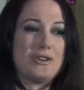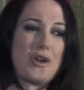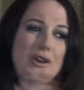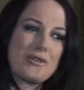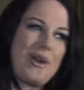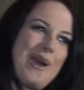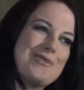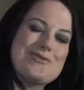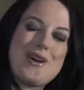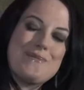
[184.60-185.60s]
you're underground,
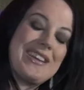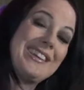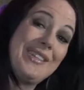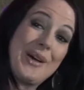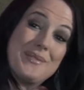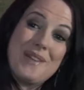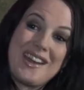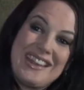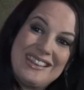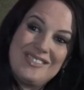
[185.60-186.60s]
you're not making a lot of
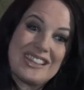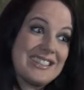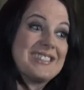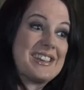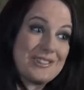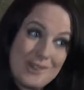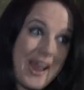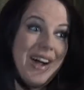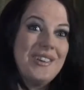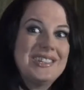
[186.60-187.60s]
money because it's
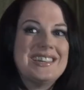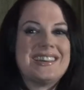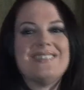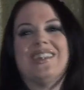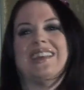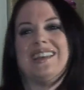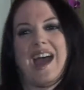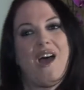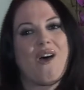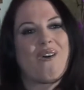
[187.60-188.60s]
underground, you know what I mean?
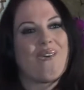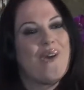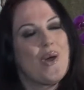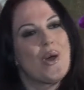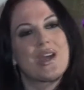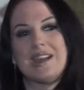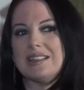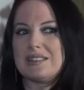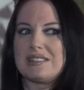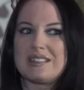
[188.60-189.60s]
Now
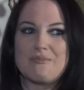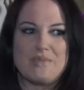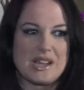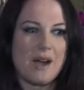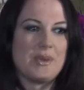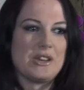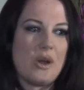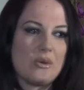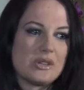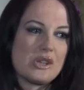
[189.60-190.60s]
it's becoming
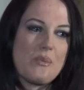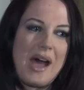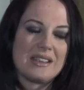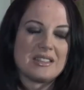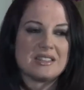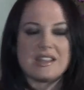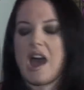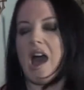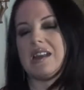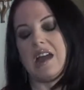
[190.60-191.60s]
known to the masses, and
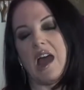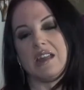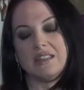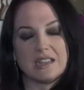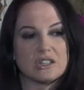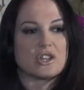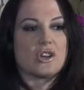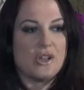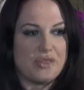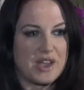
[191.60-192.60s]
I think it's a
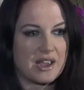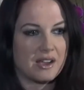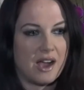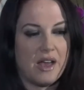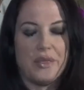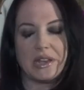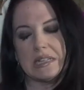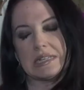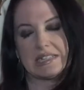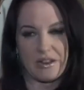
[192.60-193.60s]
good thing. I think
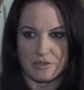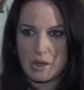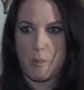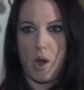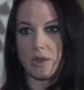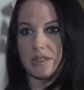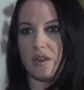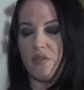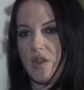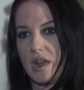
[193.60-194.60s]
it's definitely a
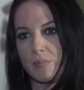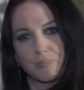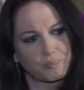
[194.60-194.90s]
positive thing.